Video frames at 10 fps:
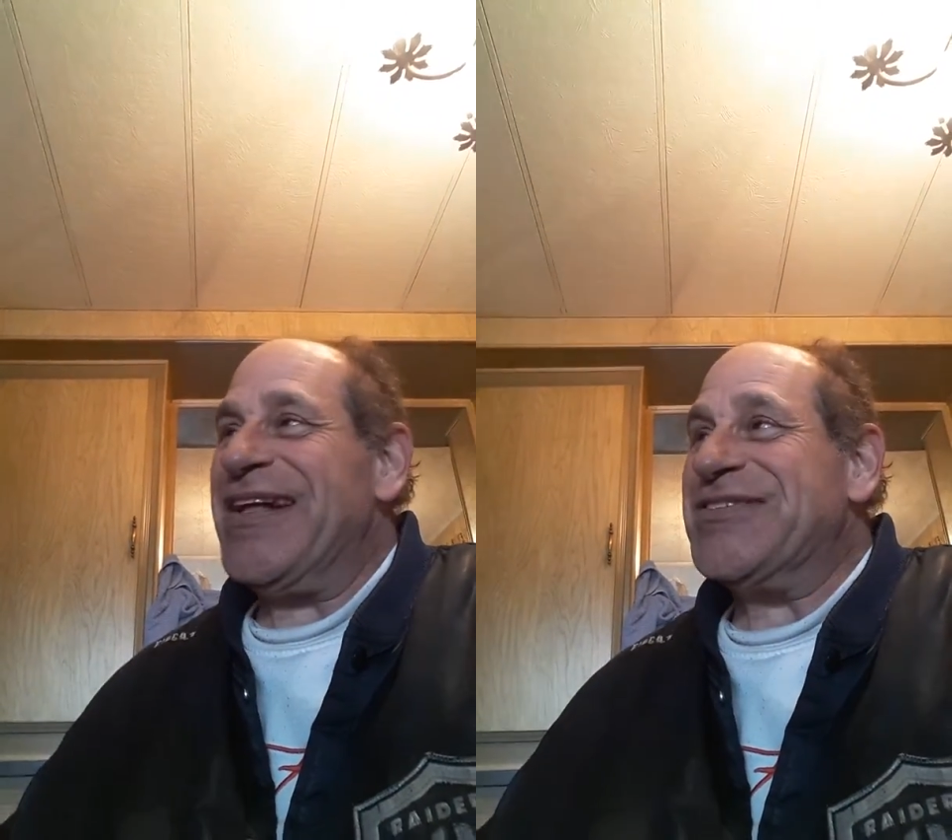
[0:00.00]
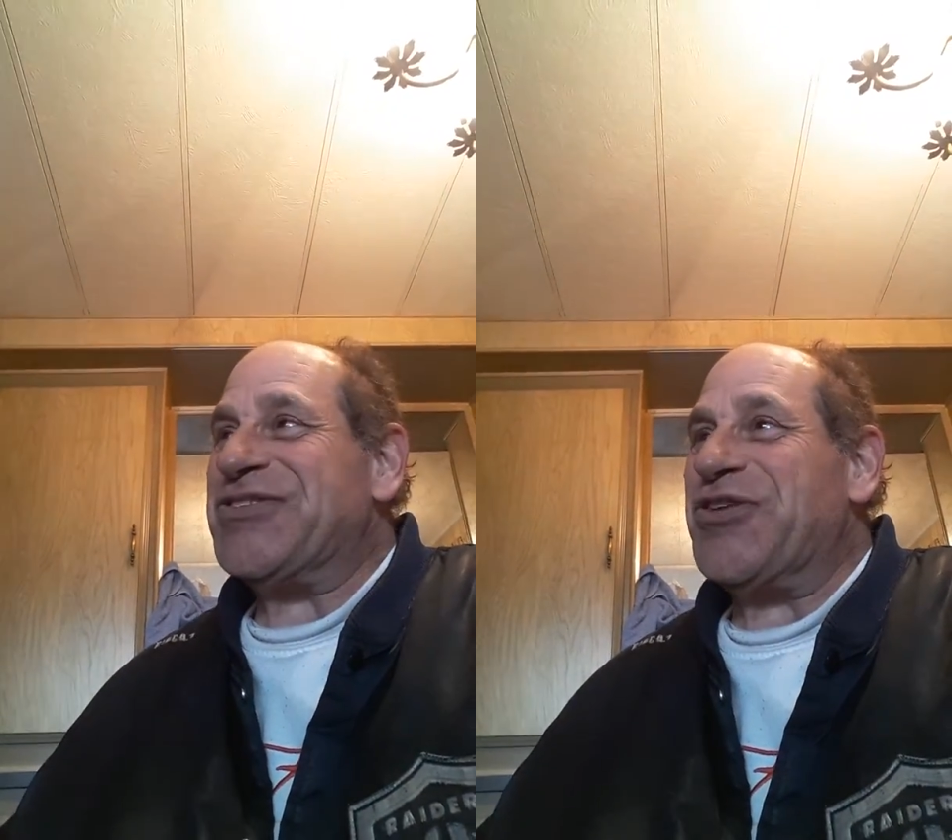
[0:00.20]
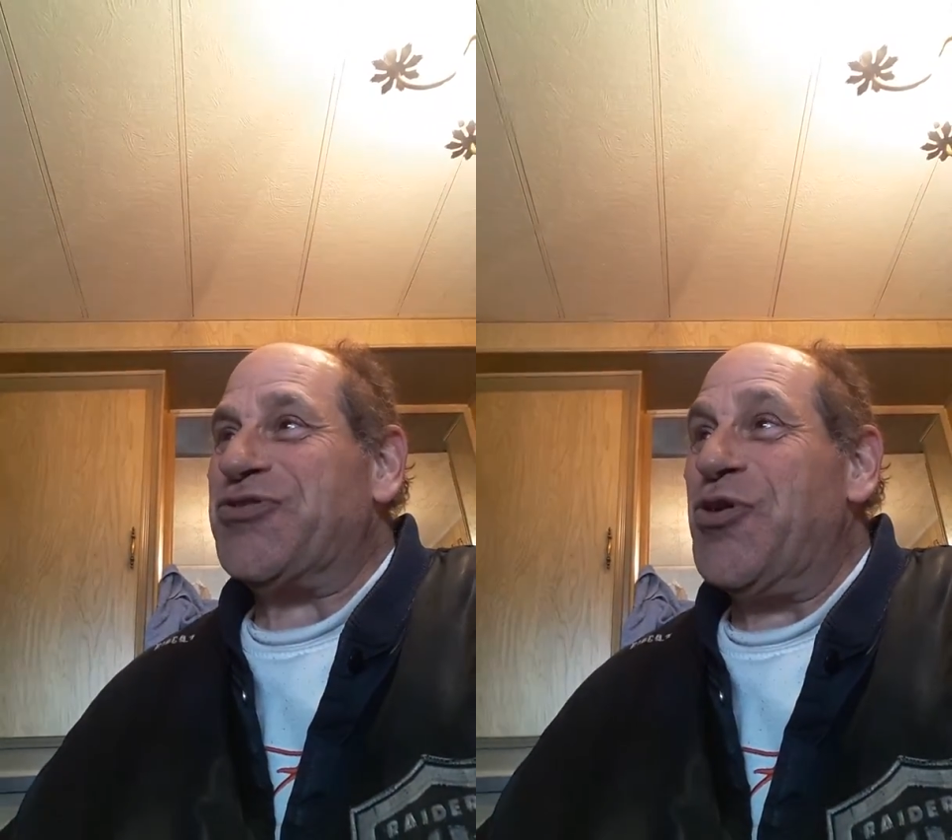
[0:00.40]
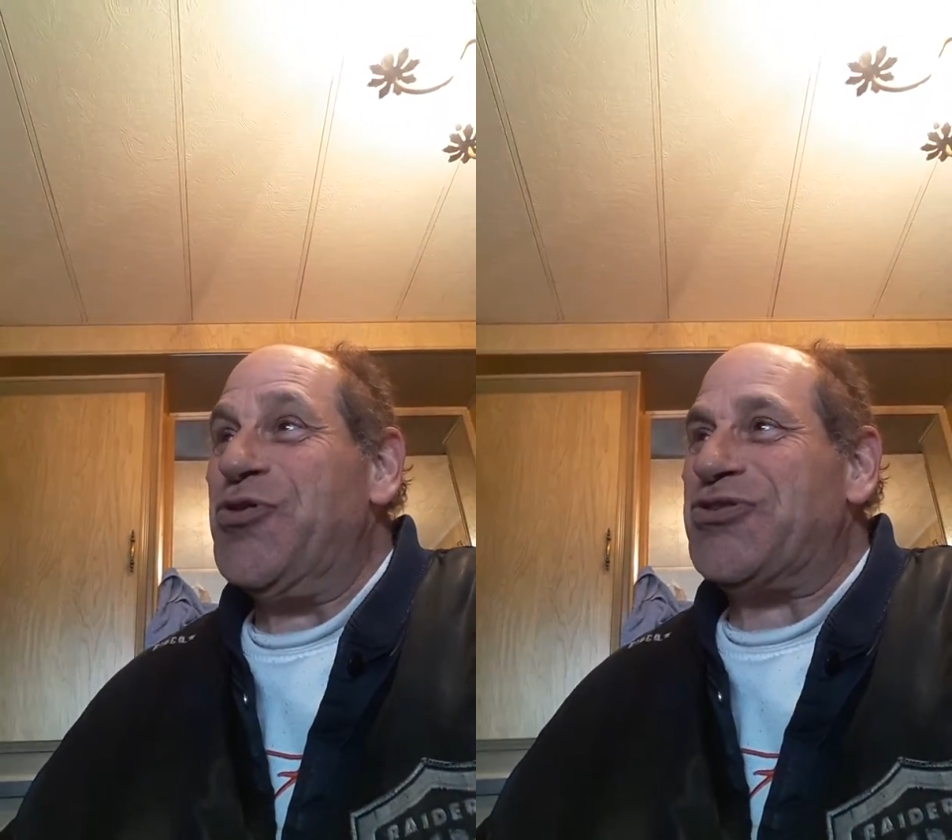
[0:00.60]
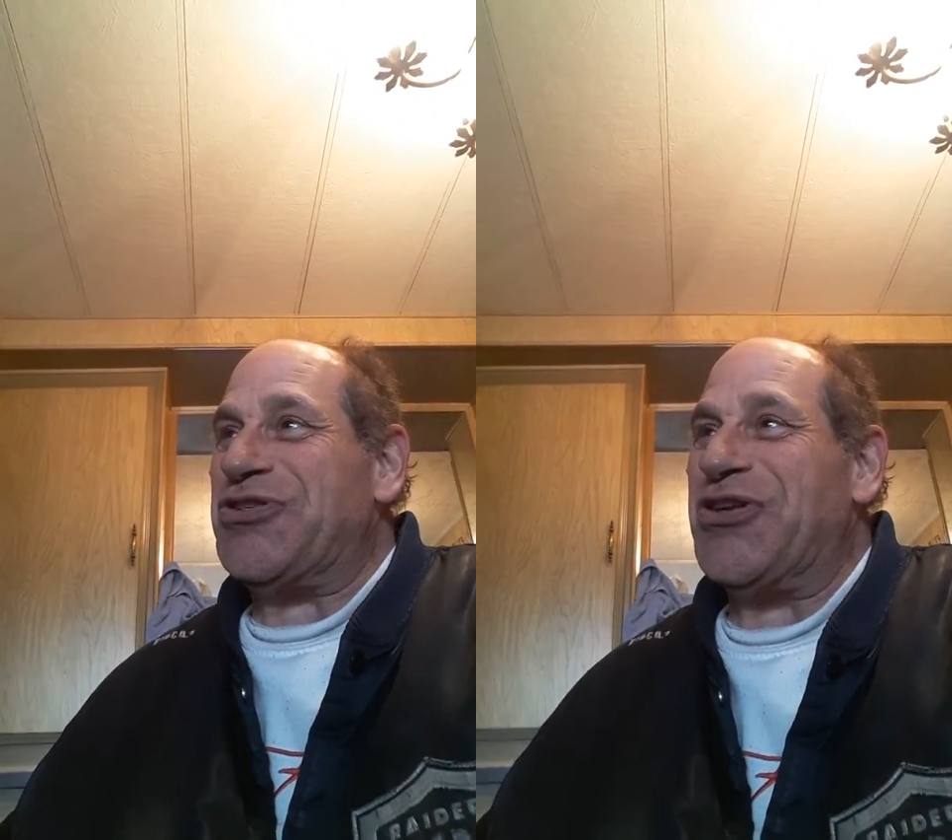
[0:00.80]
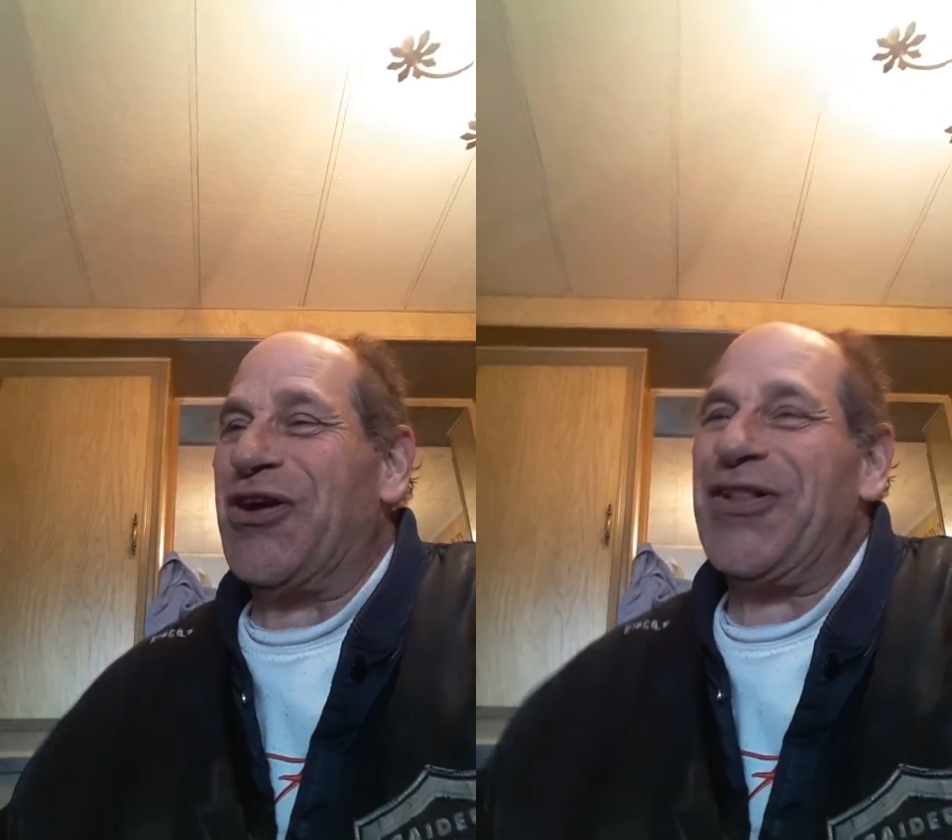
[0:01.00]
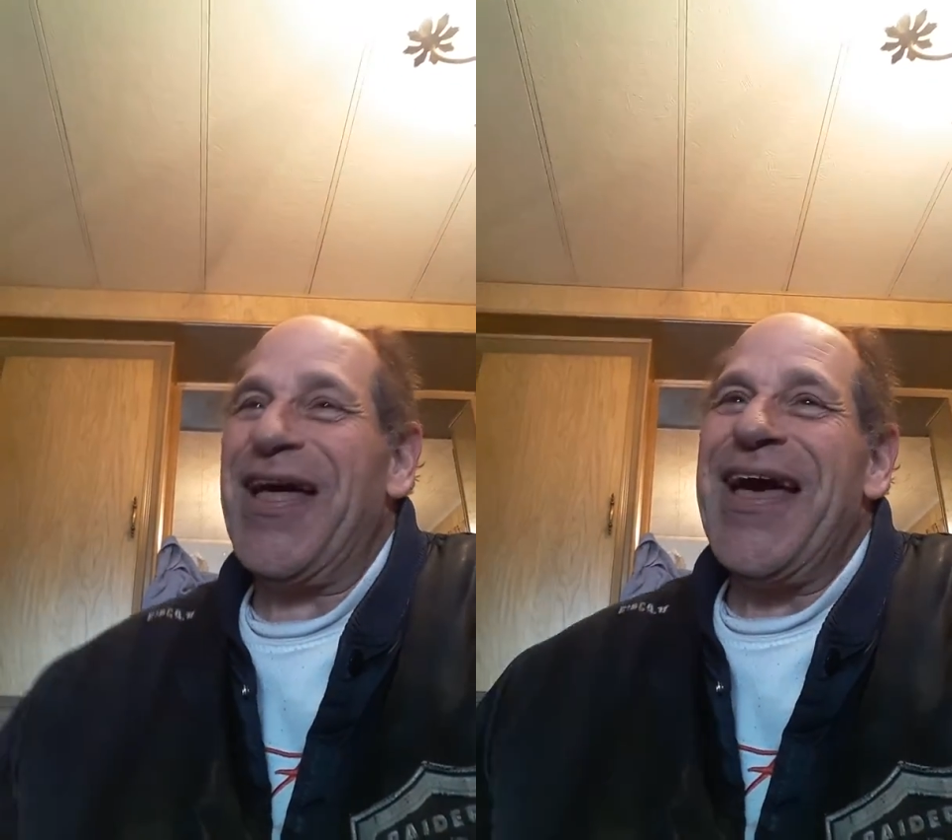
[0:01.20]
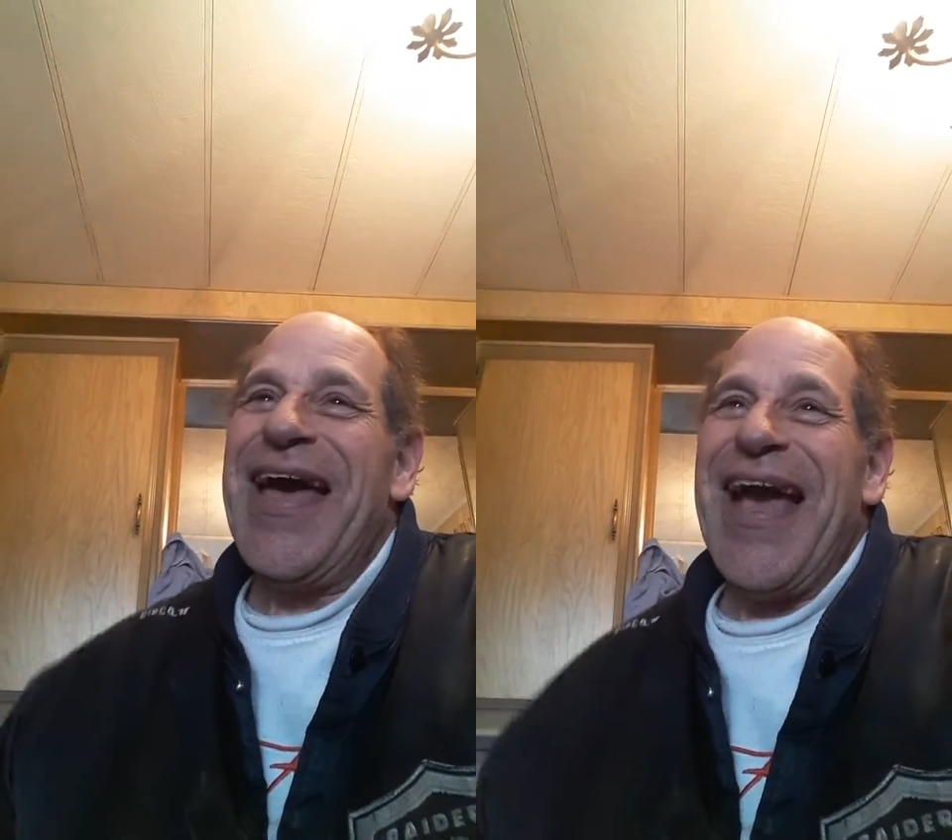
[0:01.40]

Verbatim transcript: institutional